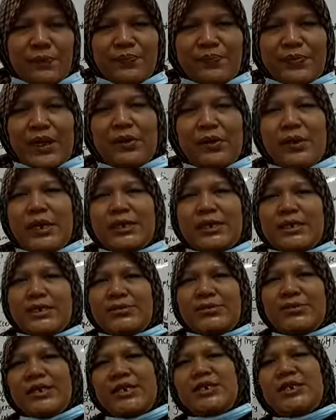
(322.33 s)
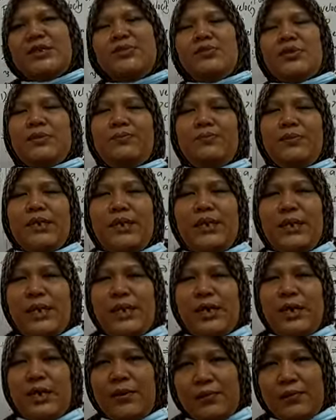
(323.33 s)
Our acceleration will be
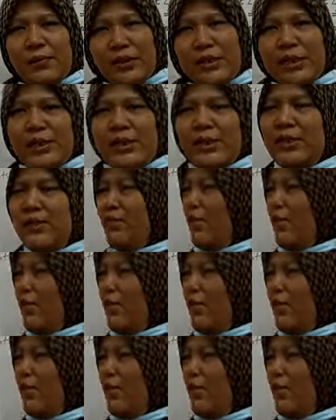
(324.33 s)
positive.